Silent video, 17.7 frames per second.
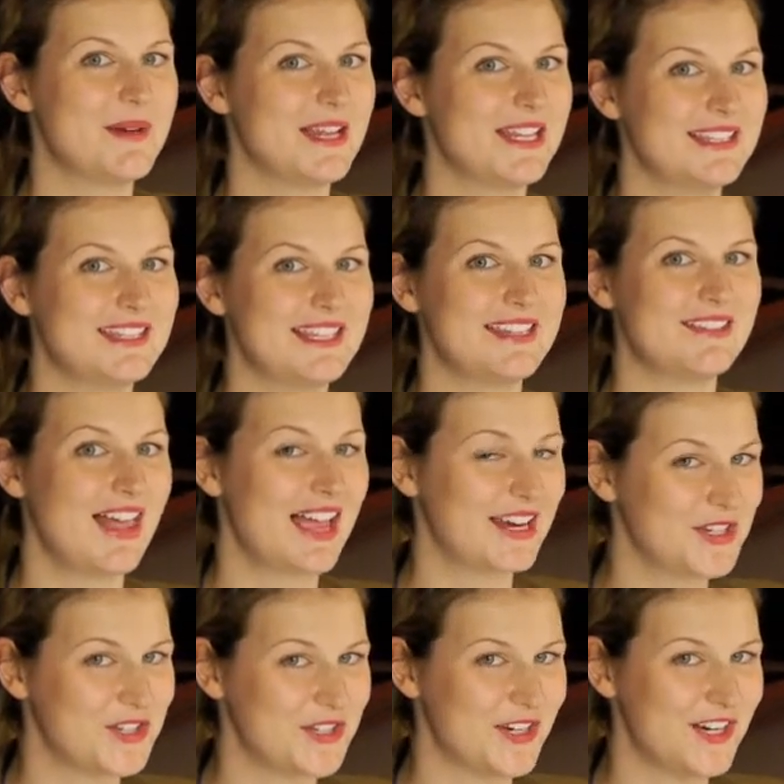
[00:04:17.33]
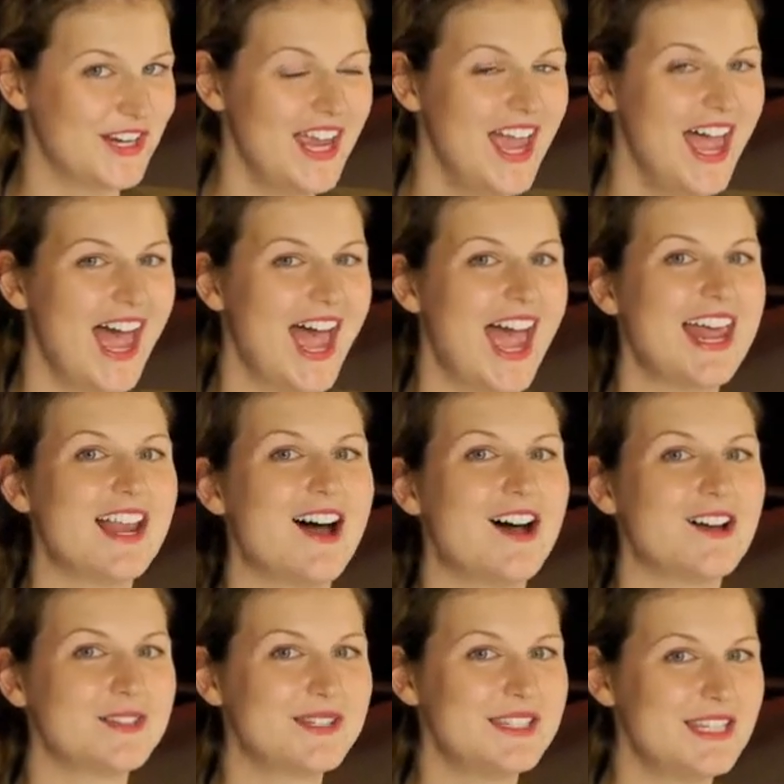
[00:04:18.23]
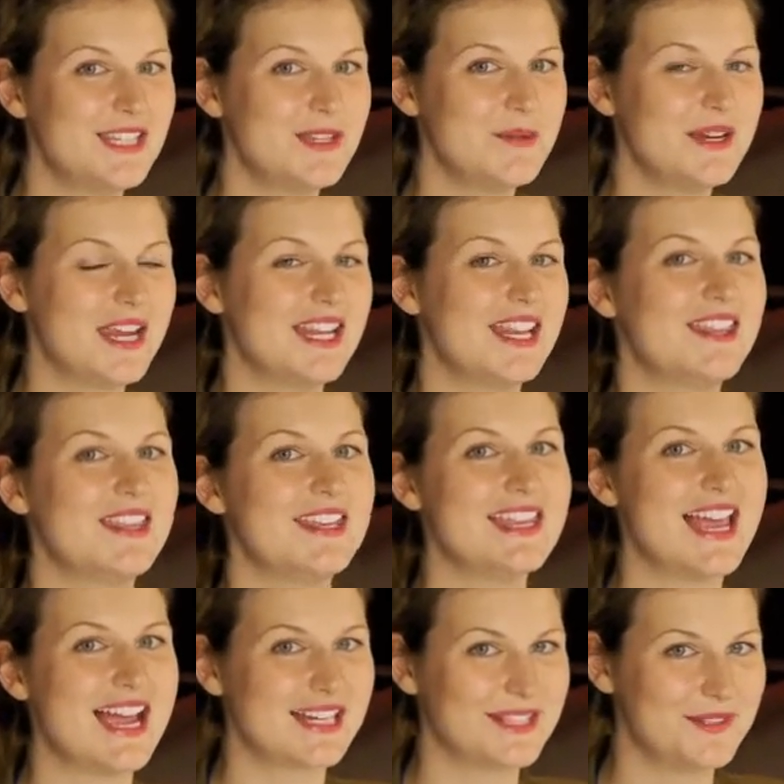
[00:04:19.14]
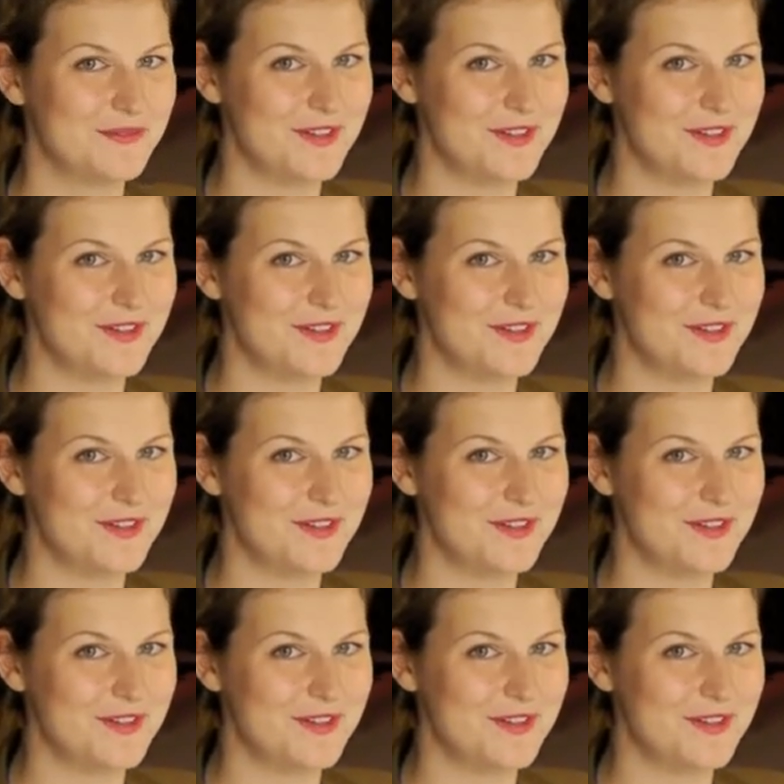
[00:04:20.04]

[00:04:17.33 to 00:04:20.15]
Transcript: Medicine lecture, and I'll see you again in the next